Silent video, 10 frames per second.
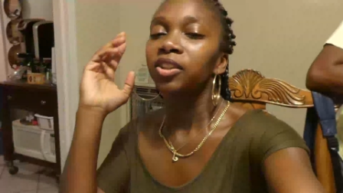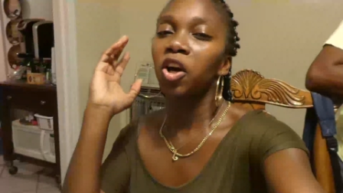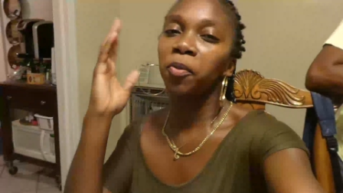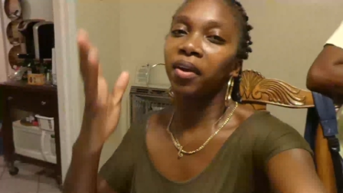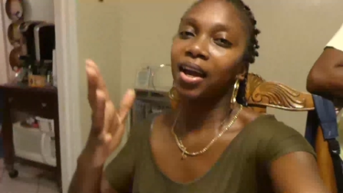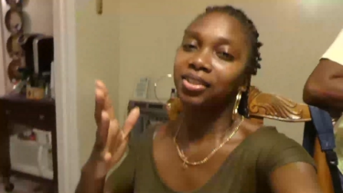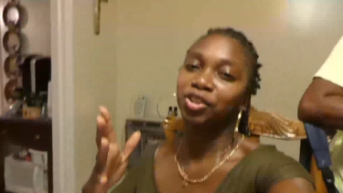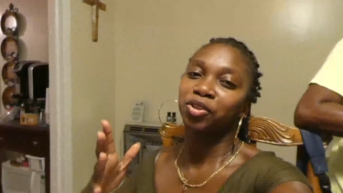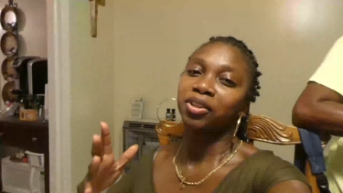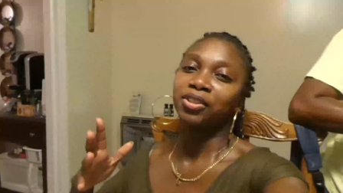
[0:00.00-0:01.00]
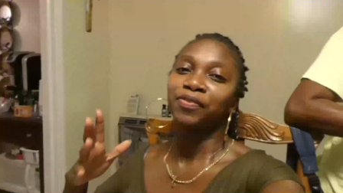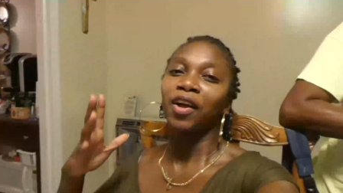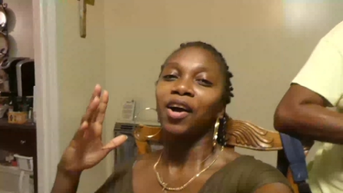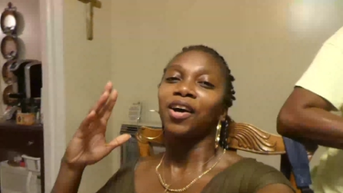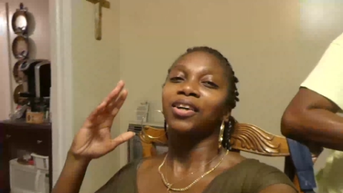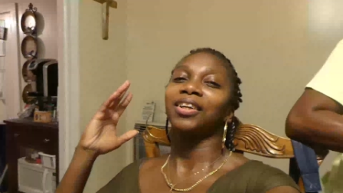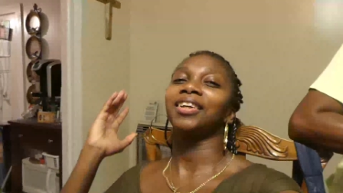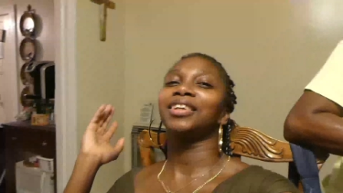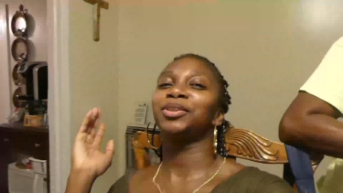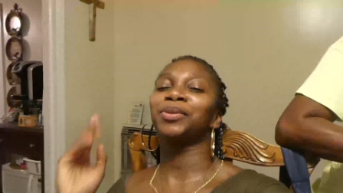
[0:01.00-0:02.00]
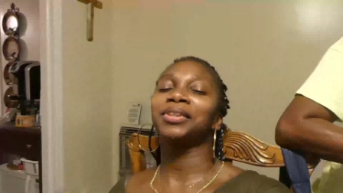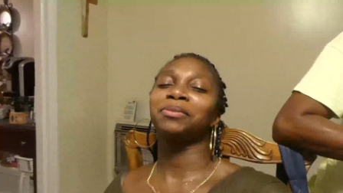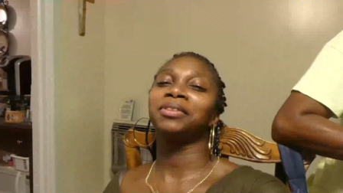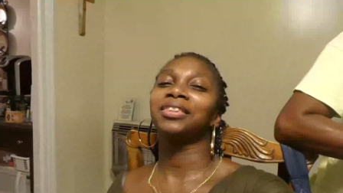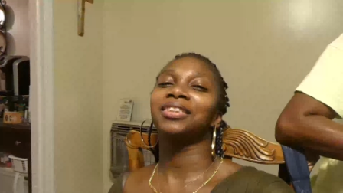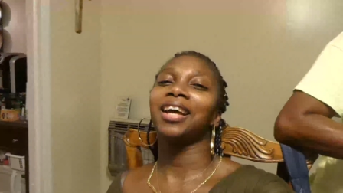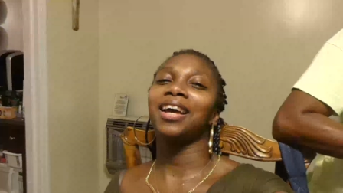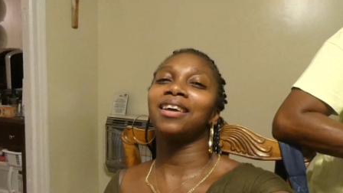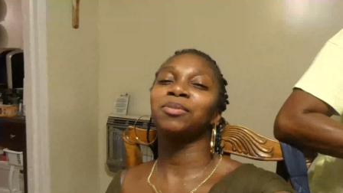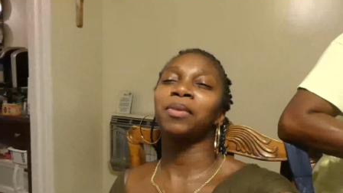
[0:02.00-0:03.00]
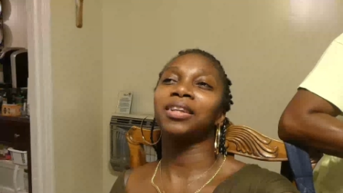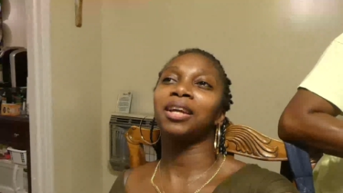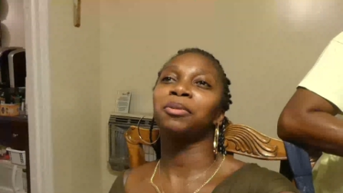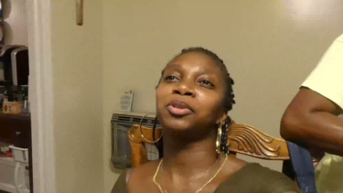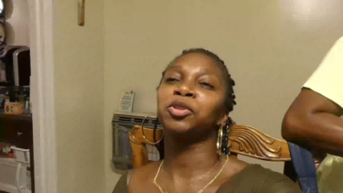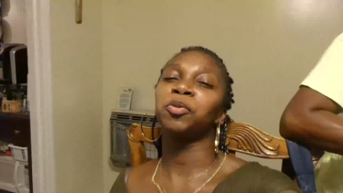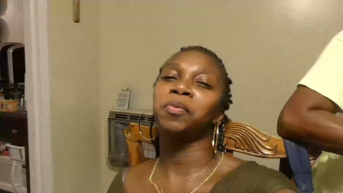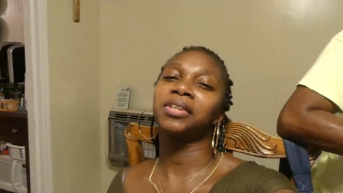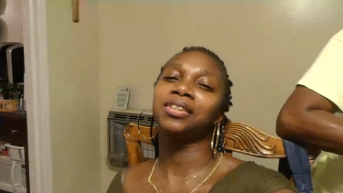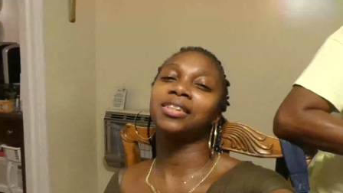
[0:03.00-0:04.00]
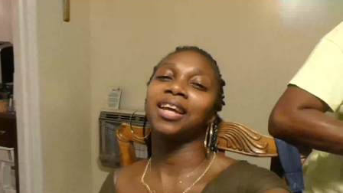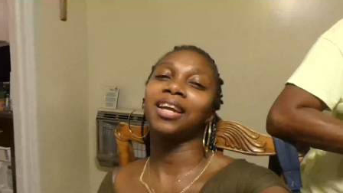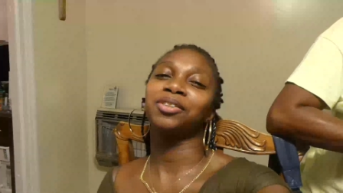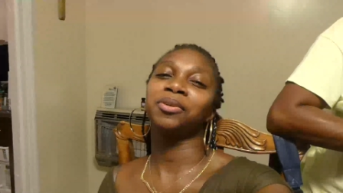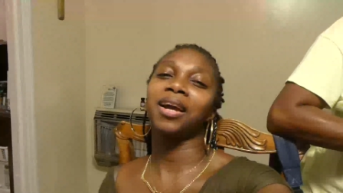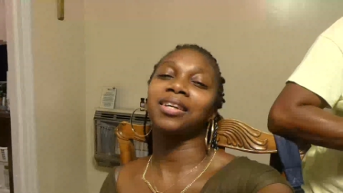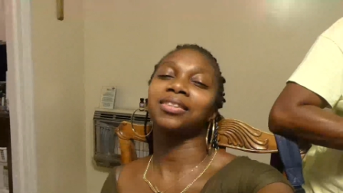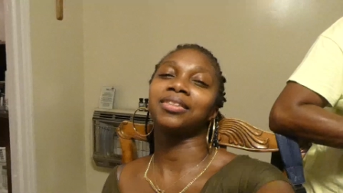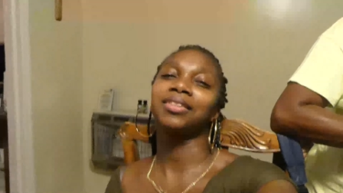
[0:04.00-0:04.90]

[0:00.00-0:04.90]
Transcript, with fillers: So I hope you guys enjoyed this vlog, enjoyed some of these laughs. My day was super busy today as you guys can